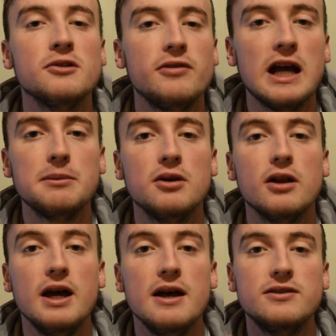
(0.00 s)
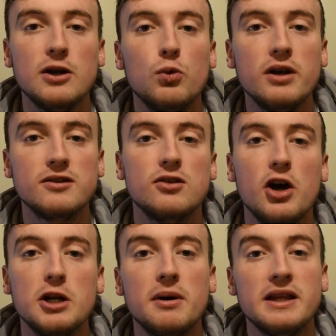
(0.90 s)
available, they will
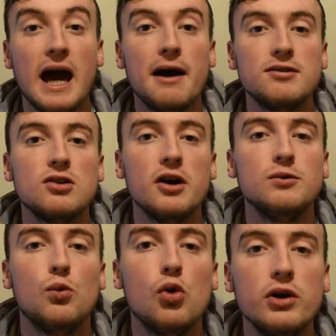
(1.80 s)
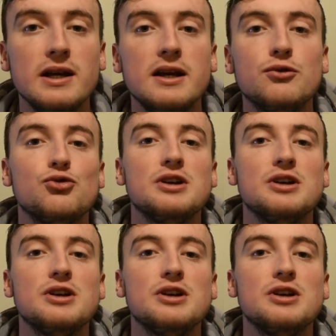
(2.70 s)
sign him, and they have signed one in